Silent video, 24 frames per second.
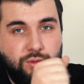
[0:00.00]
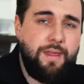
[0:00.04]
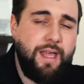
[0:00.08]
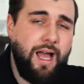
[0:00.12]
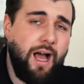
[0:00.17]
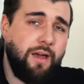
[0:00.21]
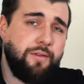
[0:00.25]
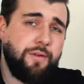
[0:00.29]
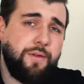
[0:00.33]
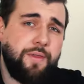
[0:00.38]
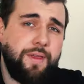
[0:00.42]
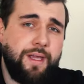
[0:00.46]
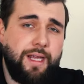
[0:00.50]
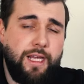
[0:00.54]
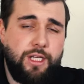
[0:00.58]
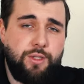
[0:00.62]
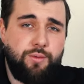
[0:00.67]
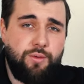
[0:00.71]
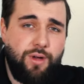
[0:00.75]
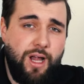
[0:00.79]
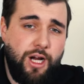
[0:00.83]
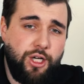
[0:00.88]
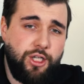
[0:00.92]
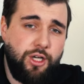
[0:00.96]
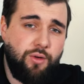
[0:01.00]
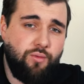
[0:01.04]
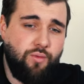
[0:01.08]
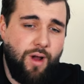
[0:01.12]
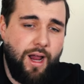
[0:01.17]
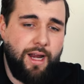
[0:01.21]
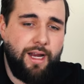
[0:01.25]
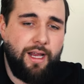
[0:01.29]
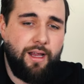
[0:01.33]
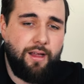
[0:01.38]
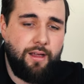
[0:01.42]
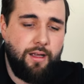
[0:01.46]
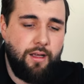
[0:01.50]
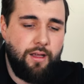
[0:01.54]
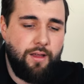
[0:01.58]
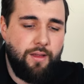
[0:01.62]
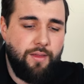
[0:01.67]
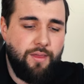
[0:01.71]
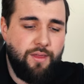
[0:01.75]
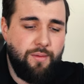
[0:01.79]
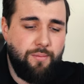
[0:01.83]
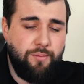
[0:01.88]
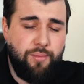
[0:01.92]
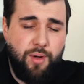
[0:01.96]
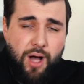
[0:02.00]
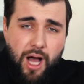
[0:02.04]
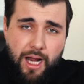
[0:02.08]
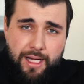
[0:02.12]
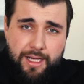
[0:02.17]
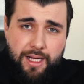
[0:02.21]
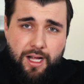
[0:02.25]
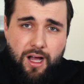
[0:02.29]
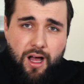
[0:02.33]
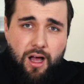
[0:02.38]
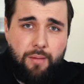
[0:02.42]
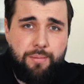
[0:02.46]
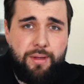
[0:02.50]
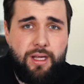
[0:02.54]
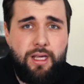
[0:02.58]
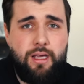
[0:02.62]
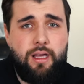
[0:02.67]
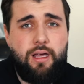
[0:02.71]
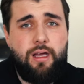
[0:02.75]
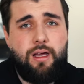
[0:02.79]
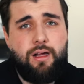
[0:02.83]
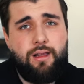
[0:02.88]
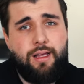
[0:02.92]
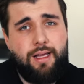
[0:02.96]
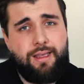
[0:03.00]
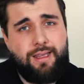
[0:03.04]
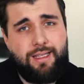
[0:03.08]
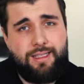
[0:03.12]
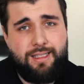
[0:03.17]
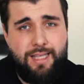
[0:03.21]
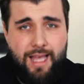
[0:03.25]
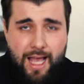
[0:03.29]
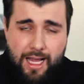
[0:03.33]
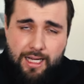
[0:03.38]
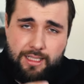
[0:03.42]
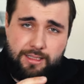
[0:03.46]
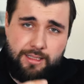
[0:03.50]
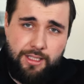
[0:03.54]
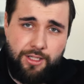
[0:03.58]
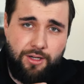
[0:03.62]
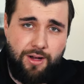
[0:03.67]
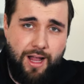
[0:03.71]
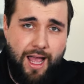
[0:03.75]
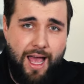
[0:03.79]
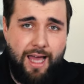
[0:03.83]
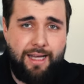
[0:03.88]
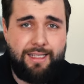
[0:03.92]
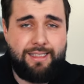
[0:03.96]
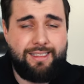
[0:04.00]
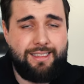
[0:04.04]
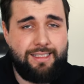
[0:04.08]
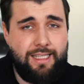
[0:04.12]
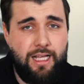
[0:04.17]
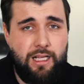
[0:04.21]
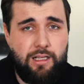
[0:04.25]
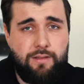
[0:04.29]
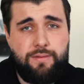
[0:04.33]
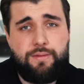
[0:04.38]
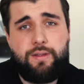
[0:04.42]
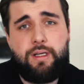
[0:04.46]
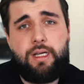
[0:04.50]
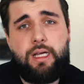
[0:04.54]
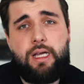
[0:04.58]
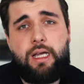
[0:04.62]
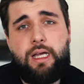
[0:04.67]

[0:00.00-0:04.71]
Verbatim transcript: The other thing is when you're actually writing the body copy, like the text in your ad itself,